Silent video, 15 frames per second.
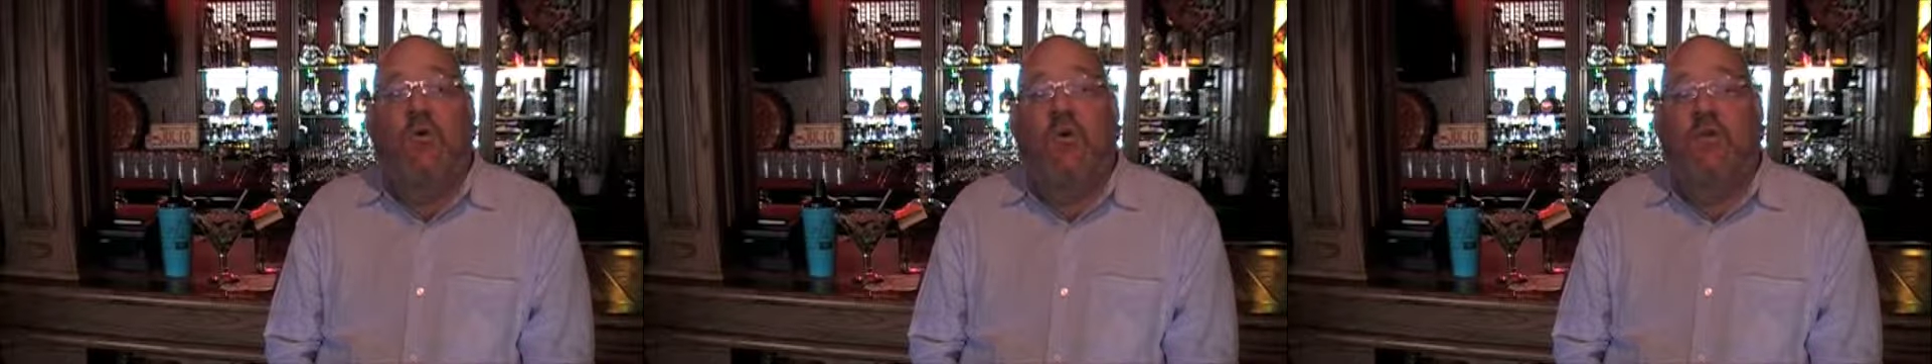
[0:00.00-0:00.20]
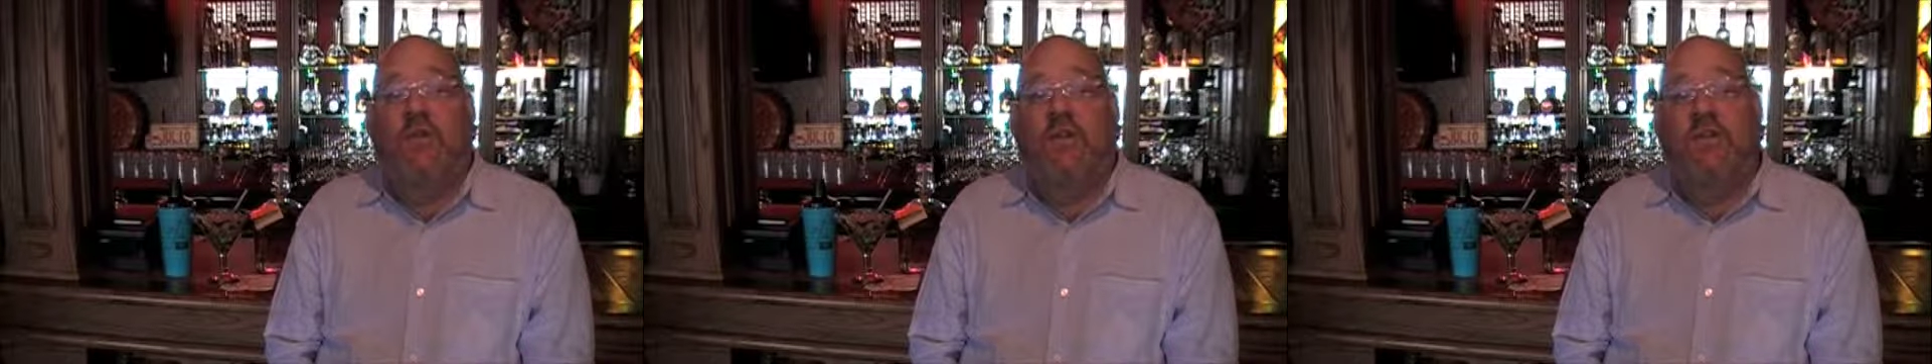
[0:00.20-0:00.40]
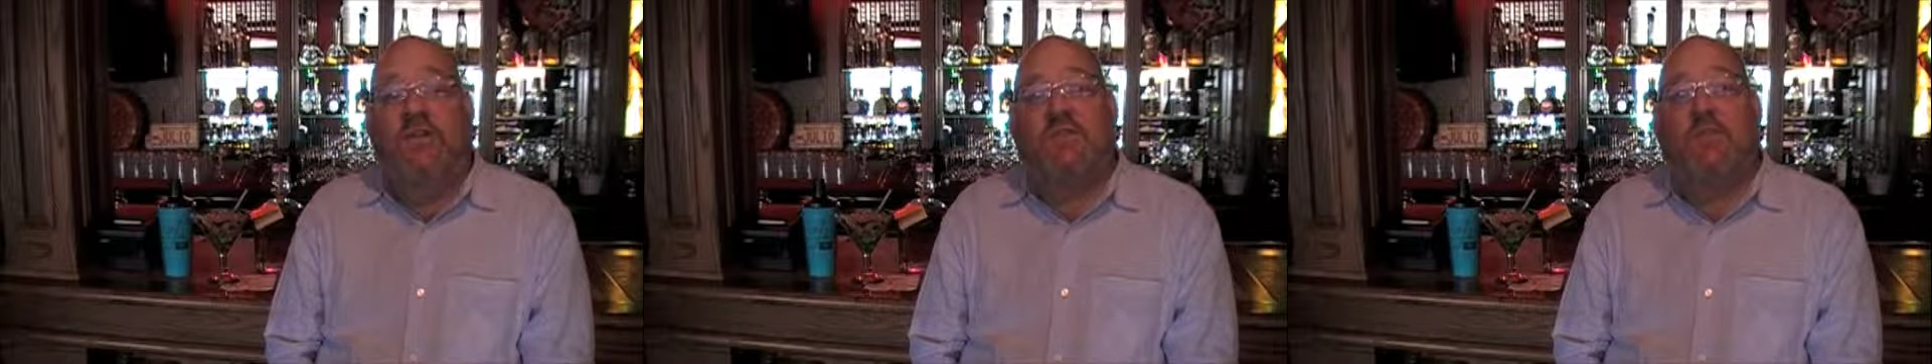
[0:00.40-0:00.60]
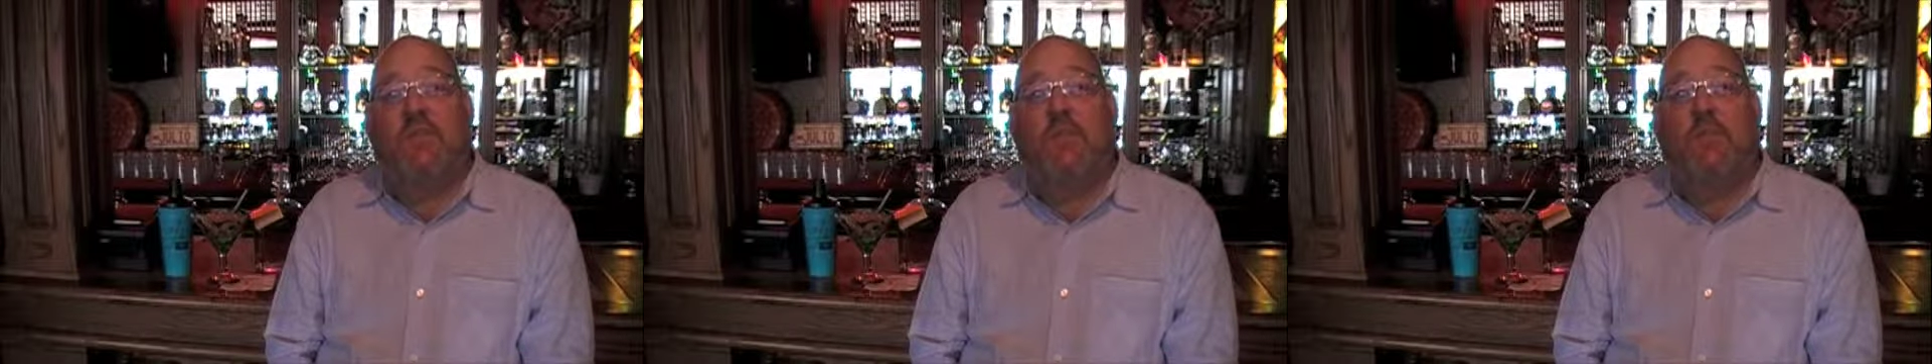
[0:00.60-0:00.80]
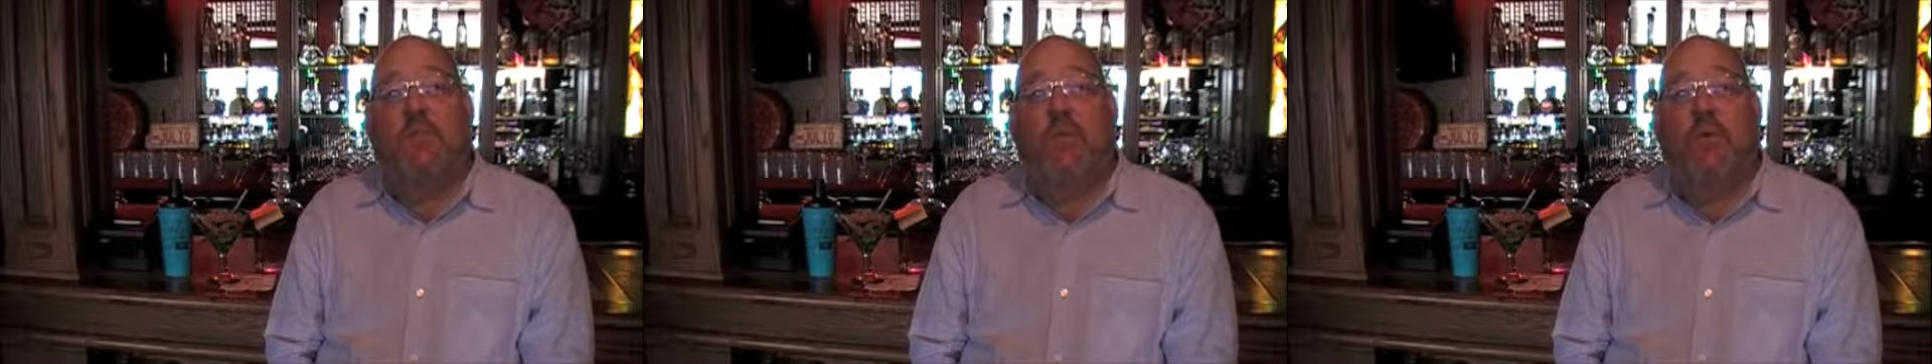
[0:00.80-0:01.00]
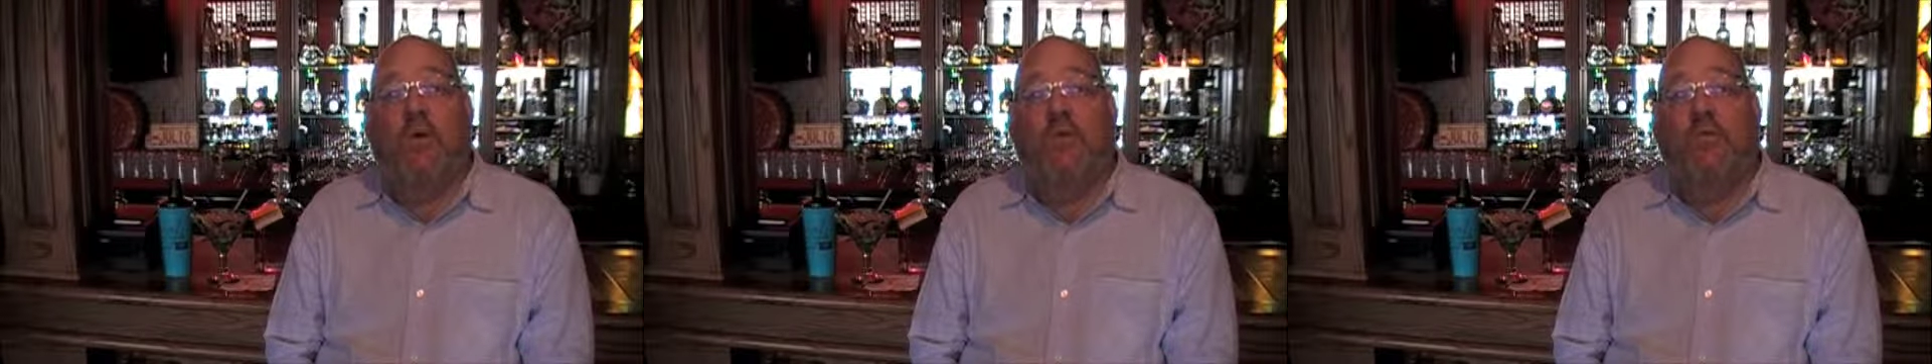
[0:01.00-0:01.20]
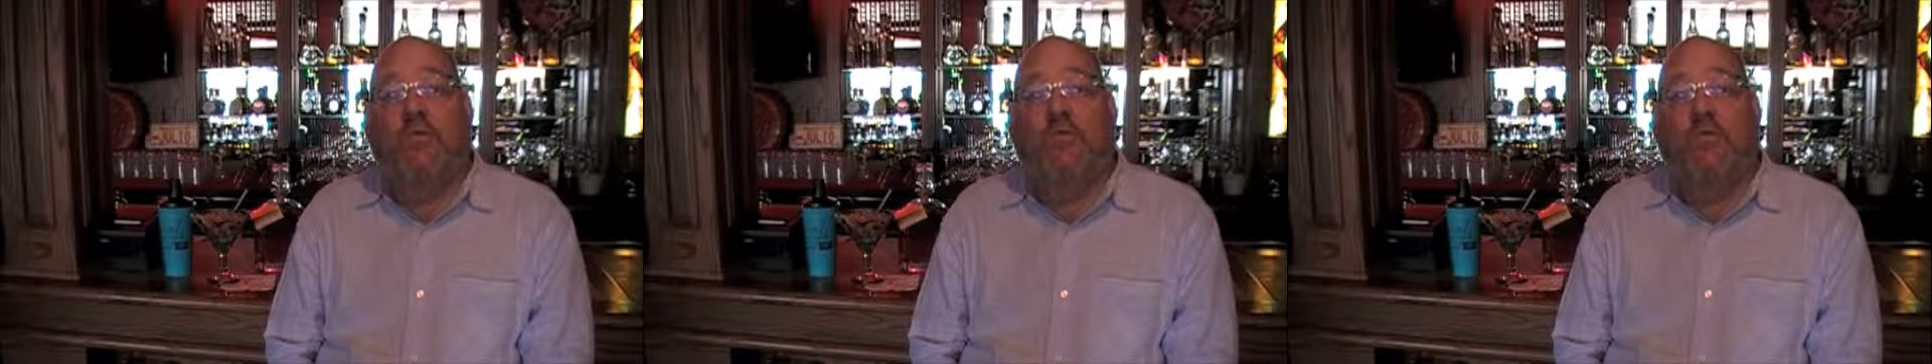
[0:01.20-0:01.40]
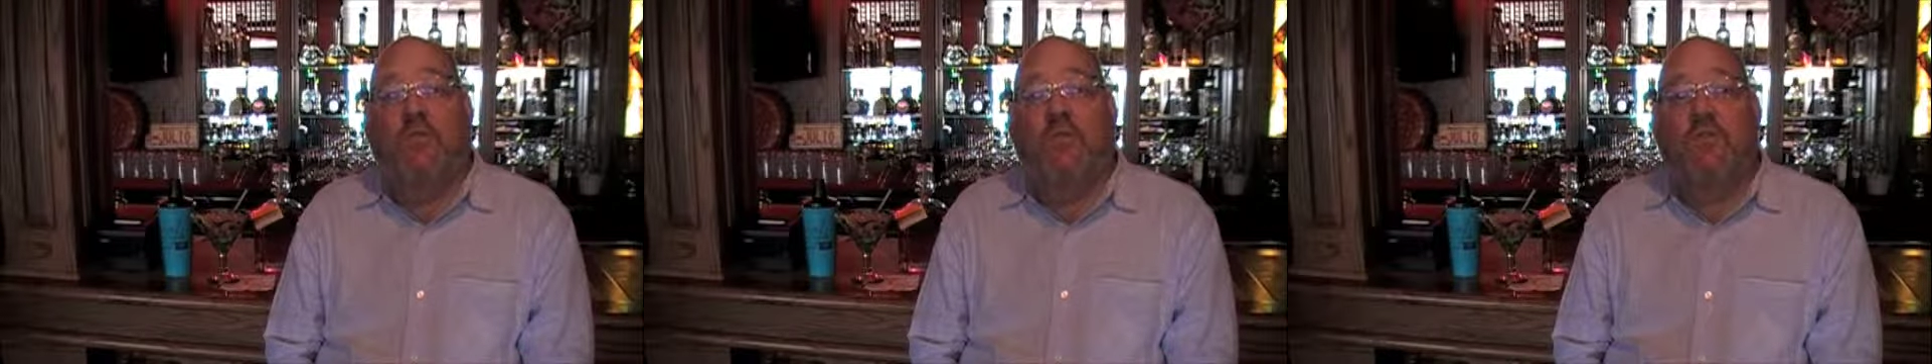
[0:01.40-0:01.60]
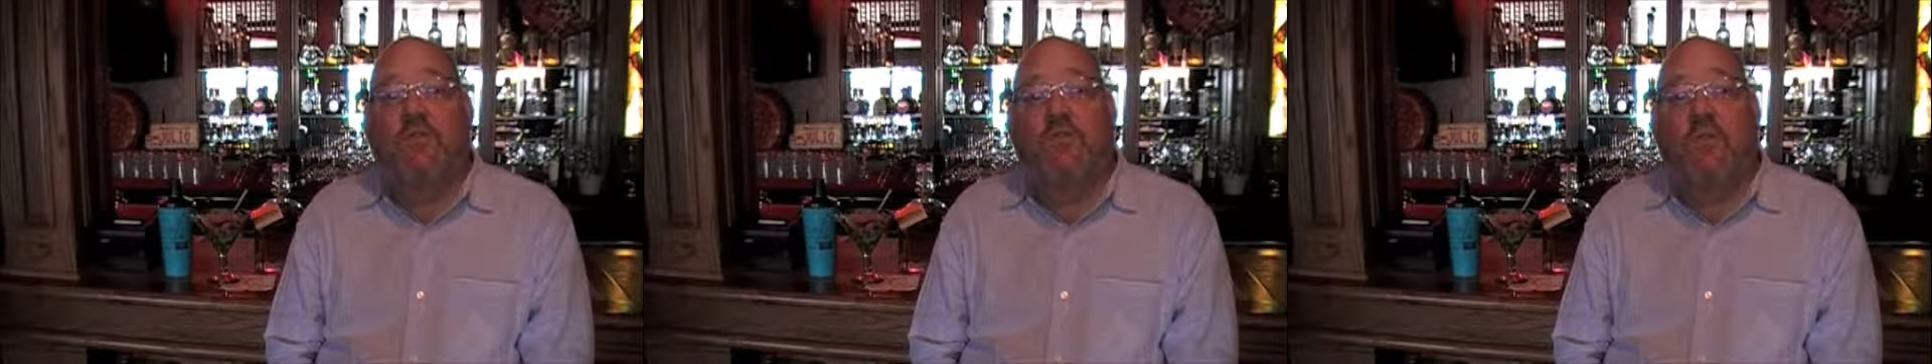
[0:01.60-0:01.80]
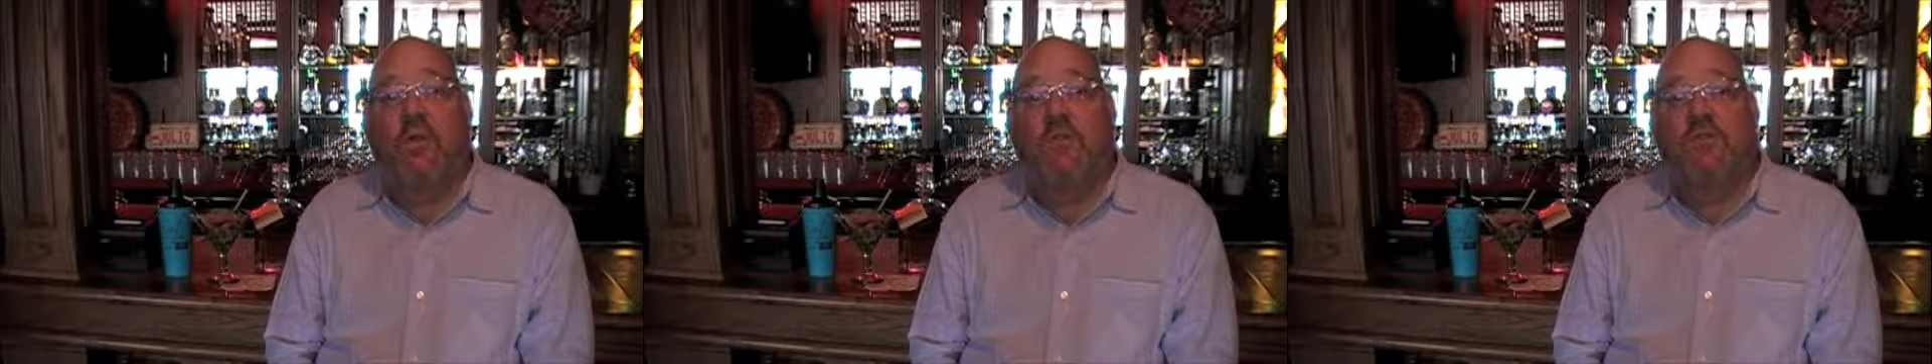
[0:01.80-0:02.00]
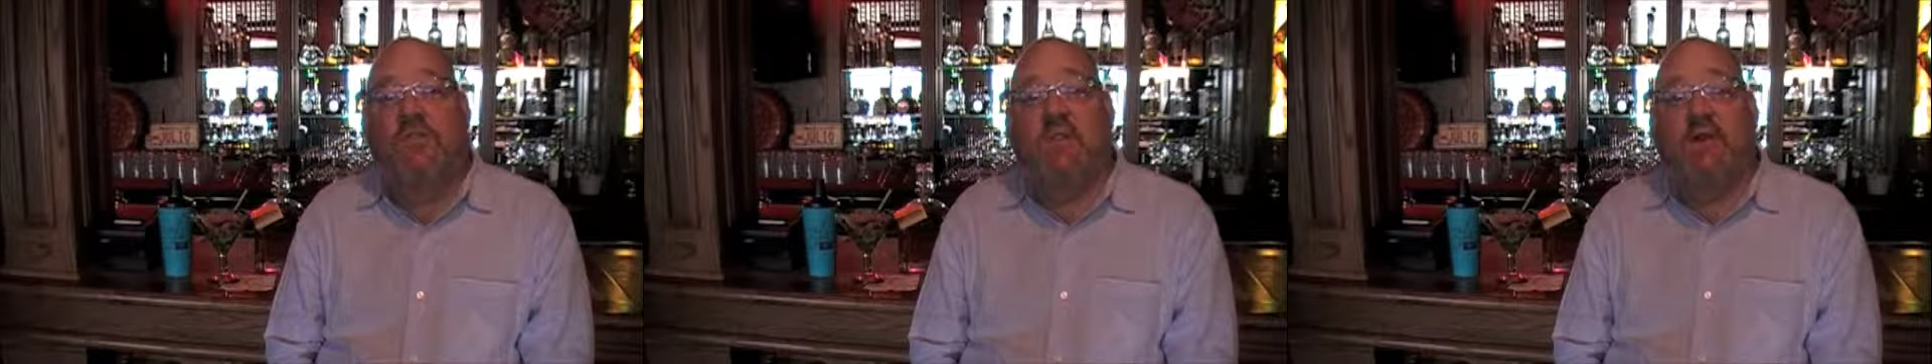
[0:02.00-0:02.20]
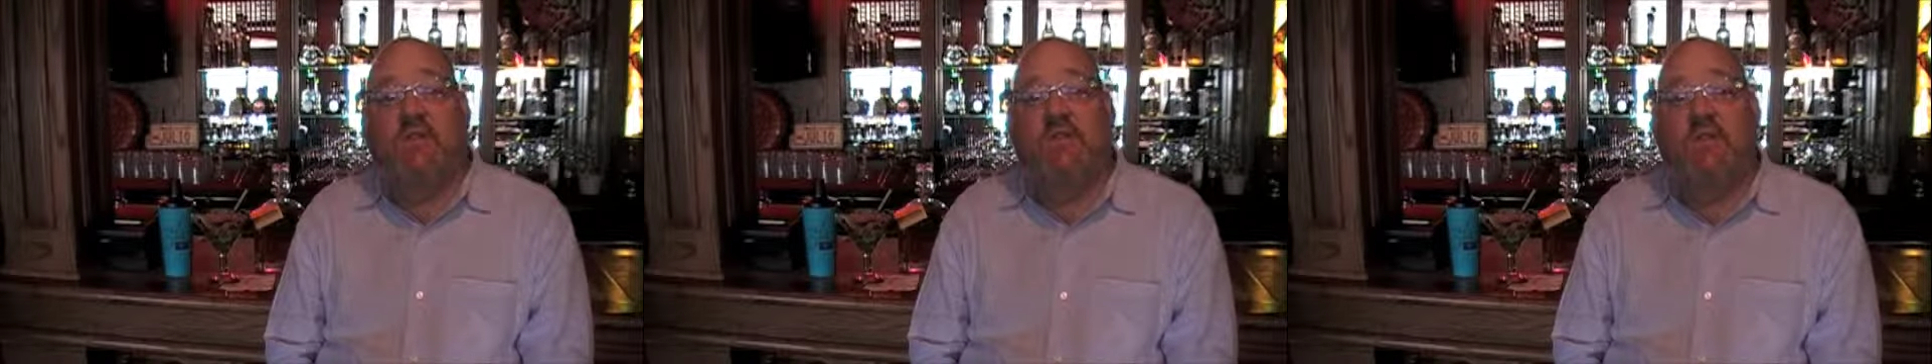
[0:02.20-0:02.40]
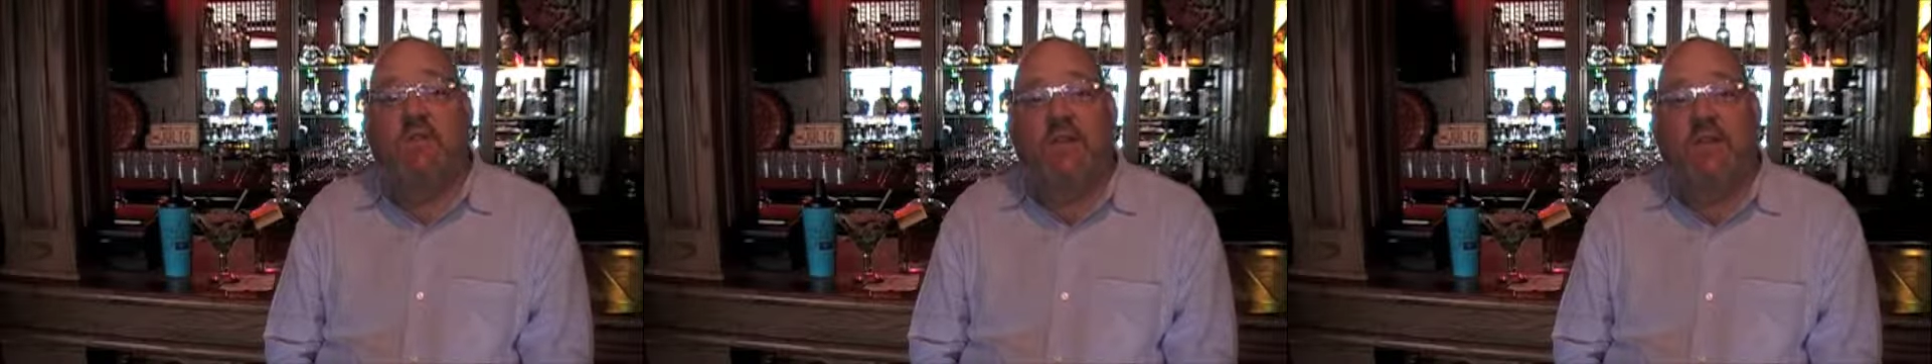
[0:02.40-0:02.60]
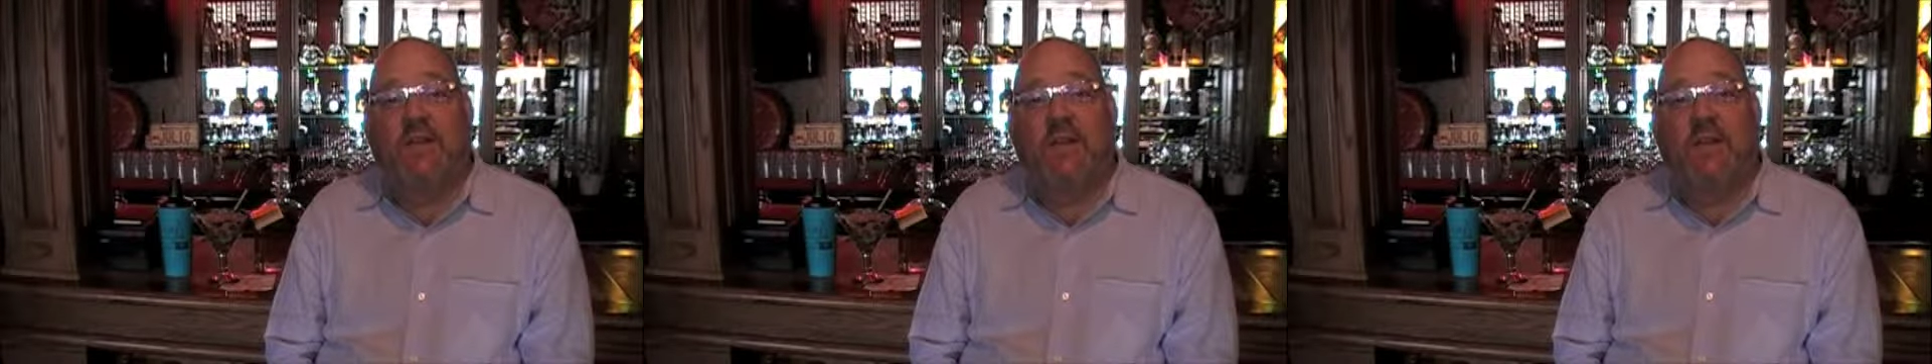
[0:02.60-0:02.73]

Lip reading: We think it's very important for you folks out there to